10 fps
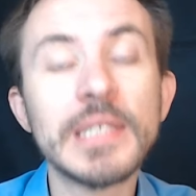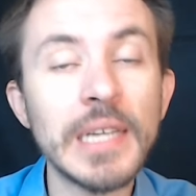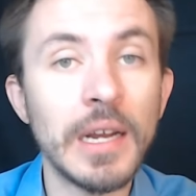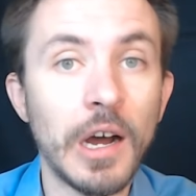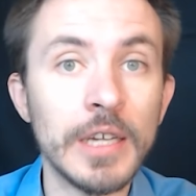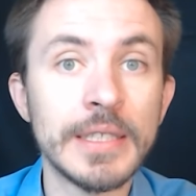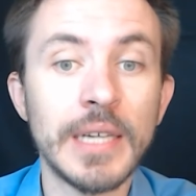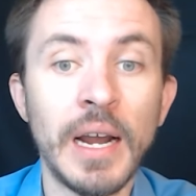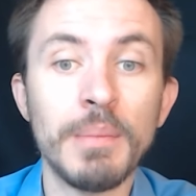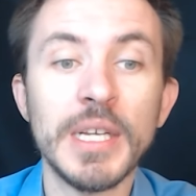an
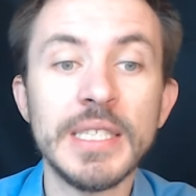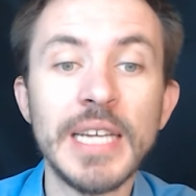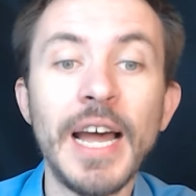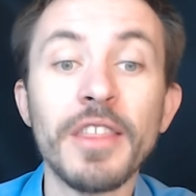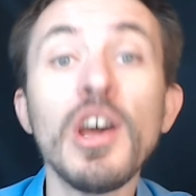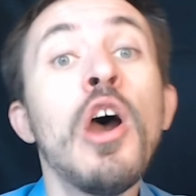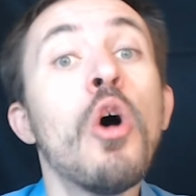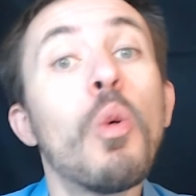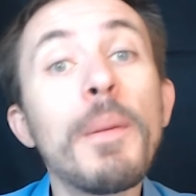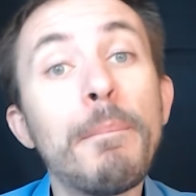untimely death
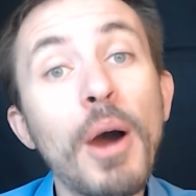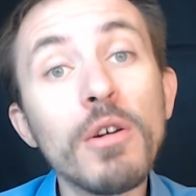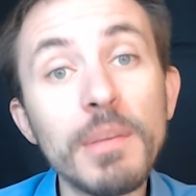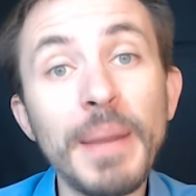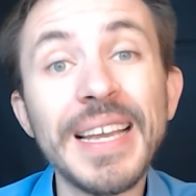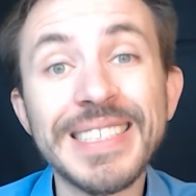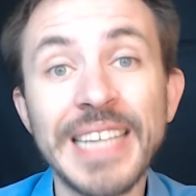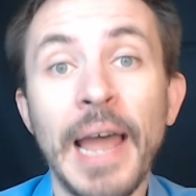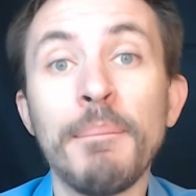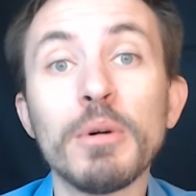would both be
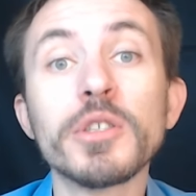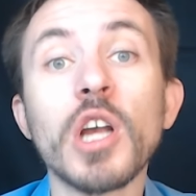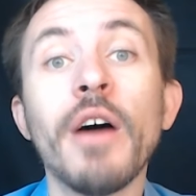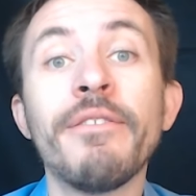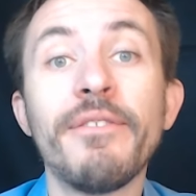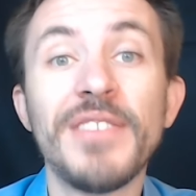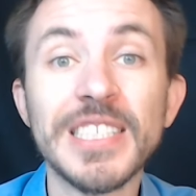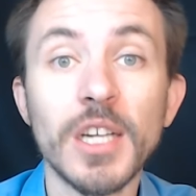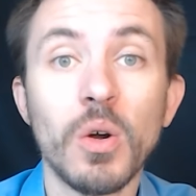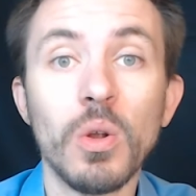examples of
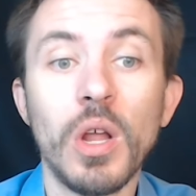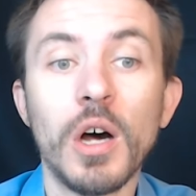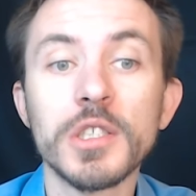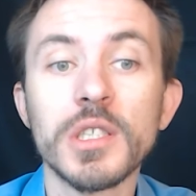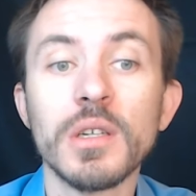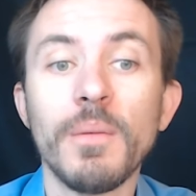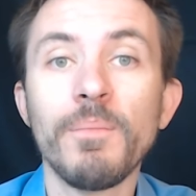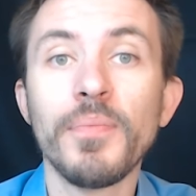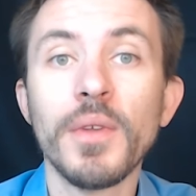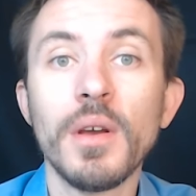physical loss.
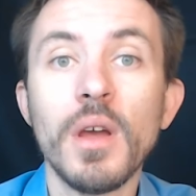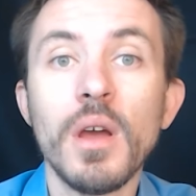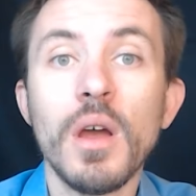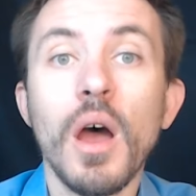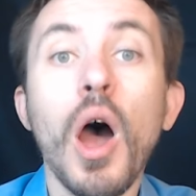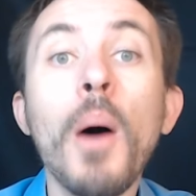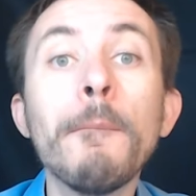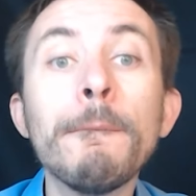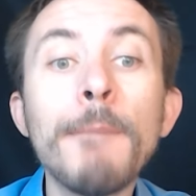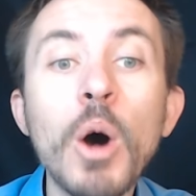
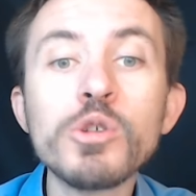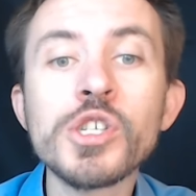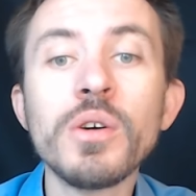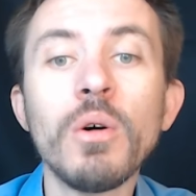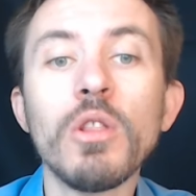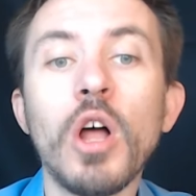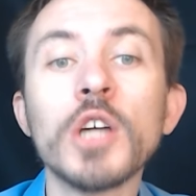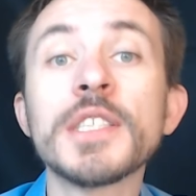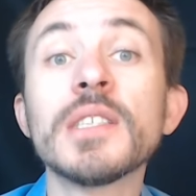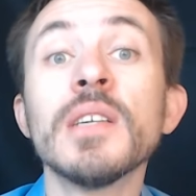Emotional
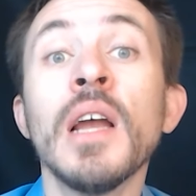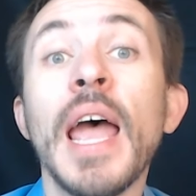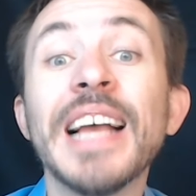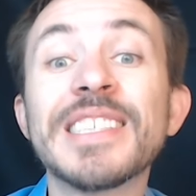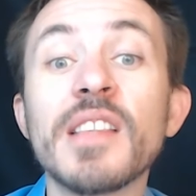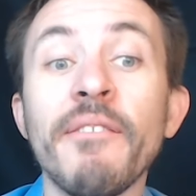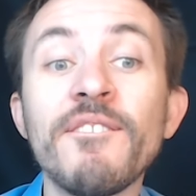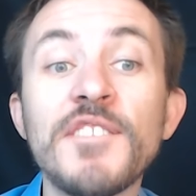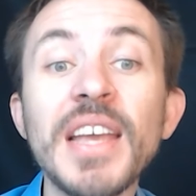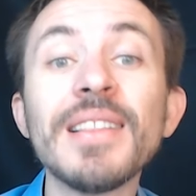loss is the
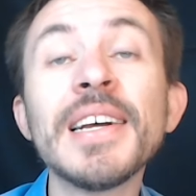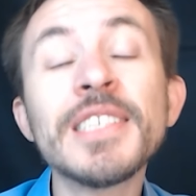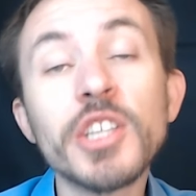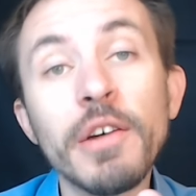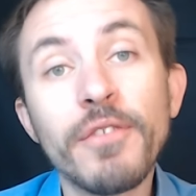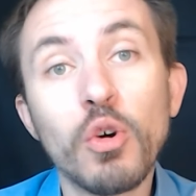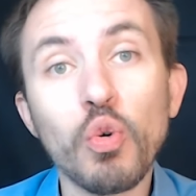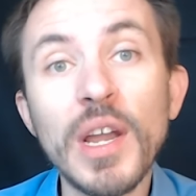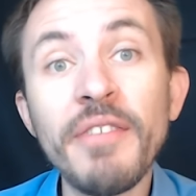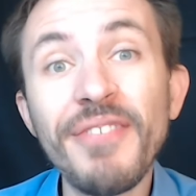feelings of
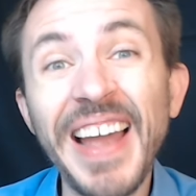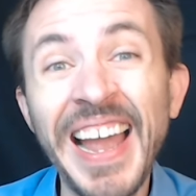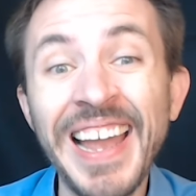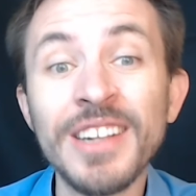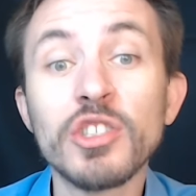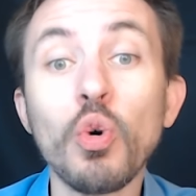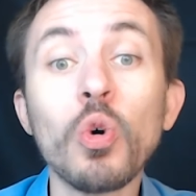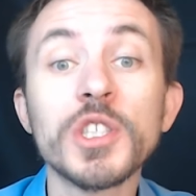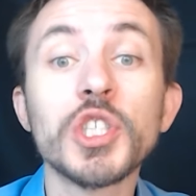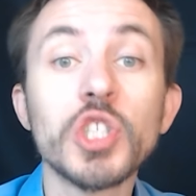grief and or
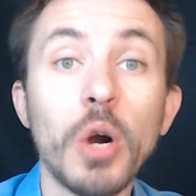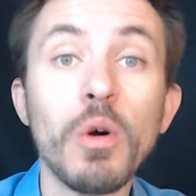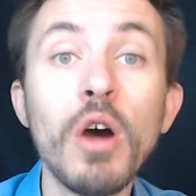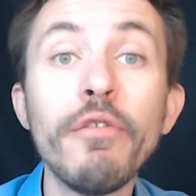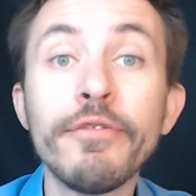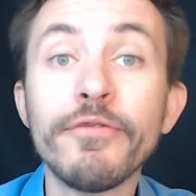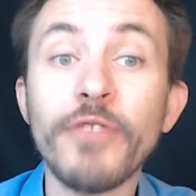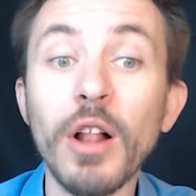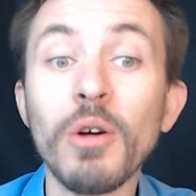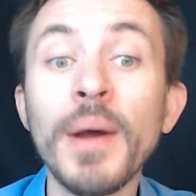sorrow
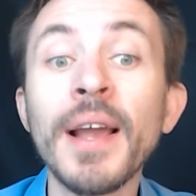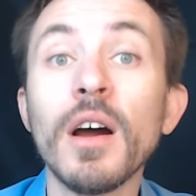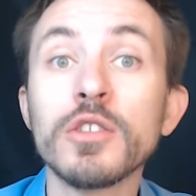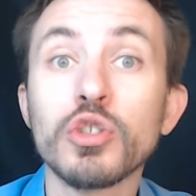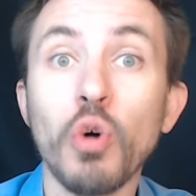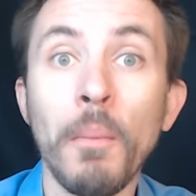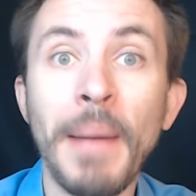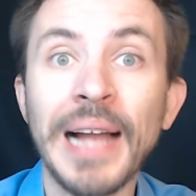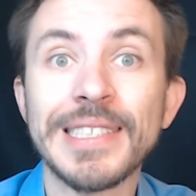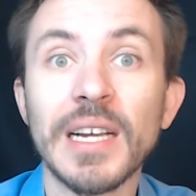following a
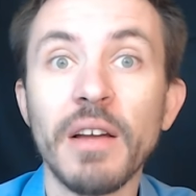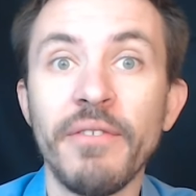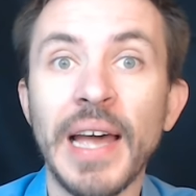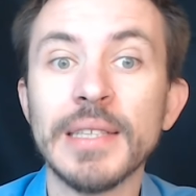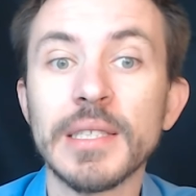traumatic event.